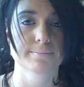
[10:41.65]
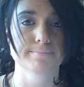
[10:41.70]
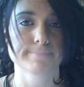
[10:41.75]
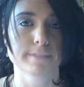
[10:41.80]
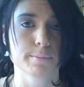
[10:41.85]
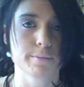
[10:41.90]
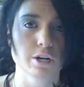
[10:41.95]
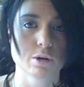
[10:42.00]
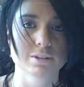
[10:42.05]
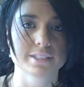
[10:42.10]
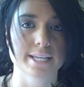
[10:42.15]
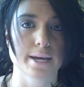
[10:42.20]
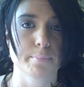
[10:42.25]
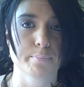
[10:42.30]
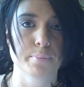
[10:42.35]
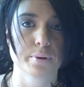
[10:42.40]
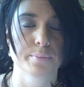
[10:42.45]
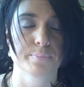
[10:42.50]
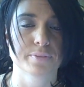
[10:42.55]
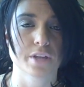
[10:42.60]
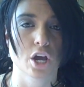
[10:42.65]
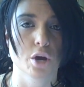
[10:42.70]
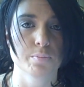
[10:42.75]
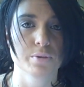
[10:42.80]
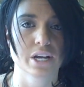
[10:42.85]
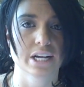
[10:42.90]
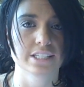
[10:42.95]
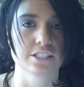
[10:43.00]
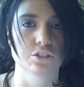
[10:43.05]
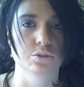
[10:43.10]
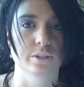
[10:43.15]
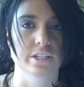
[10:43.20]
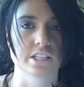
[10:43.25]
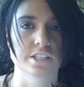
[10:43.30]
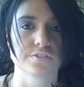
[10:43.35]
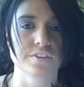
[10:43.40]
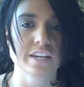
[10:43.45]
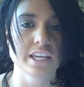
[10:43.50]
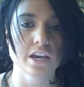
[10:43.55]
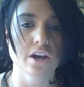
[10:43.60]
Let me know what's up. I hope you guys enjoyed
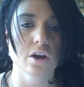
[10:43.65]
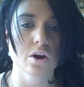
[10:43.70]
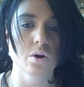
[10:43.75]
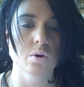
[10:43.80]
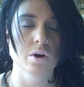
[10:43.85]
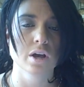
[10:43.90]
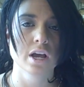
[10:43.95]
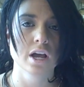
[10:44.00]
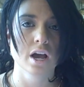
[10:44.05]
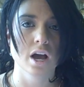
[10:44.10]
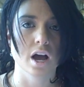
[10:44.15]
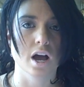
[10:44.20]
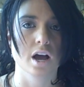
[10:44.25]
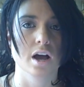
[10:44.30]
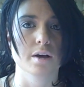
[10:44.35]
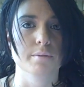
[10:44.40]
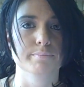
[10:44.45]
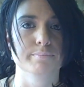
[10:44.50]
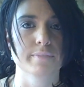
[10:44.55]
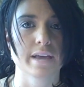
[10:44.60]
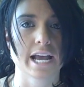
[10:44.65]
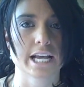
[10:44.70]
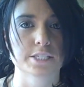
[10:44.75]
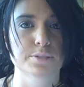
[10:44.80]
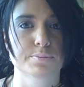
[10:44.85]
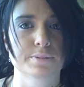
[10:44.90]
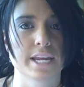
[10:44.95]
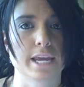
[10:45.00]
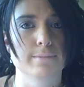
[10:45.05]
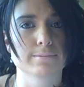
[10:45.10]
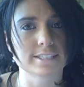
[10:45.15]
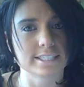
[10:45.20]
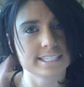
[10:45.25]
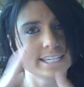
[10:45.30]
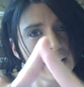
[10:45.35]
this video. Um, aspartame's the